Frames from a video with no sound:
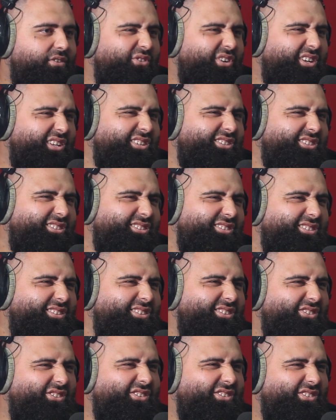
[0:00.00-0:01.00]
which
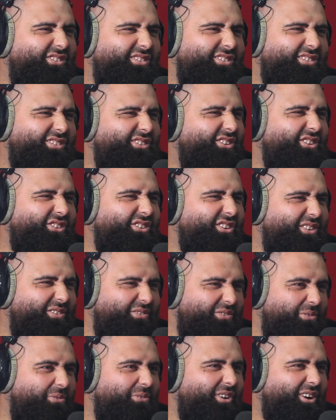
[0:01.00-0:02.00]
who
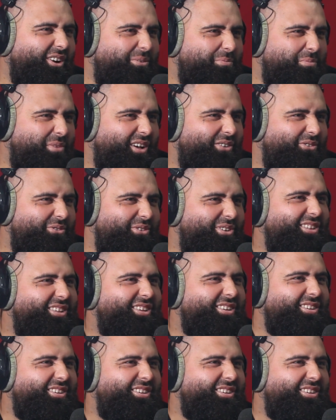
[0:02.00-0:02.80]
gives a fuck about, really,